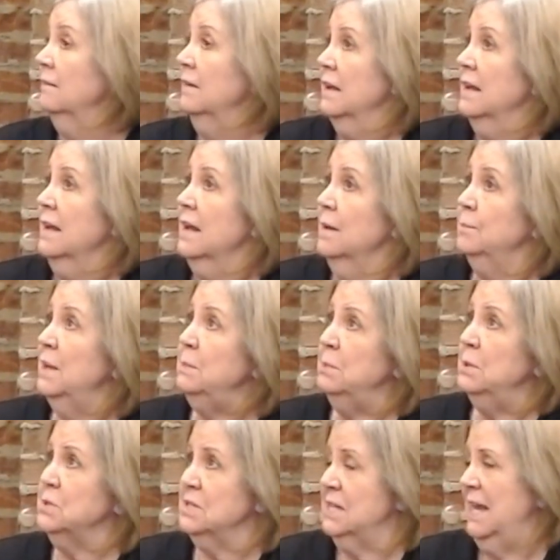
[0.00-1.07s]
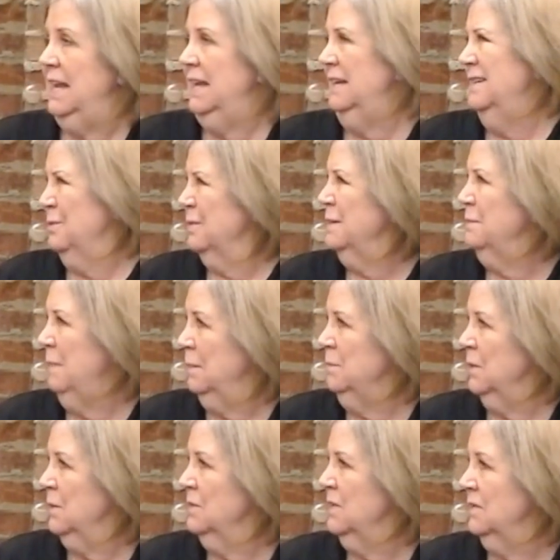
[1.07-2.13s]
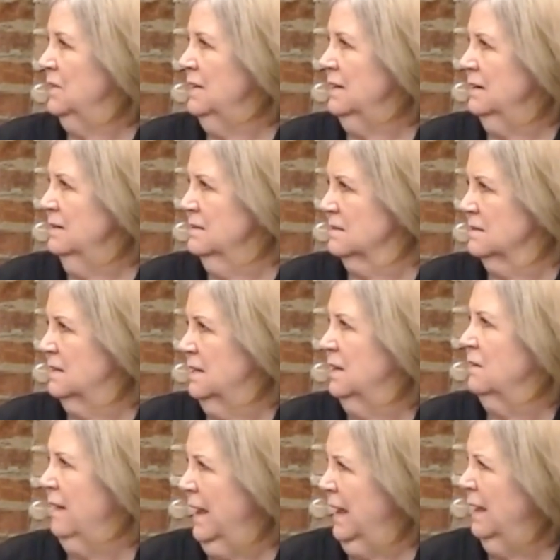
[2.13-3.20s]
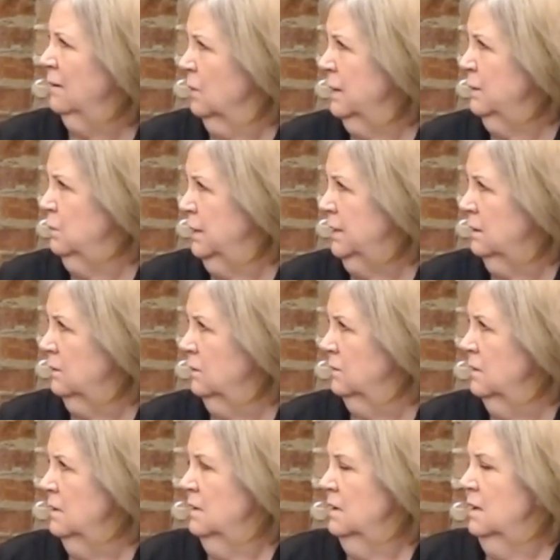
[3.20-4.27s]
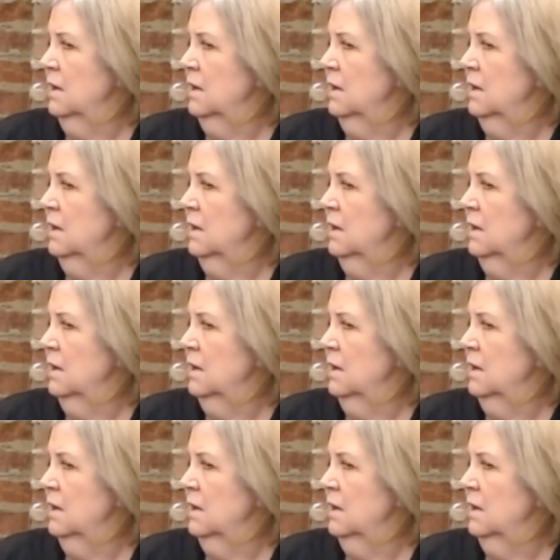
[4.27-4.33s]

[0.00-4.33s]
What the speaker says: And people tend to remember the things that they're angry with.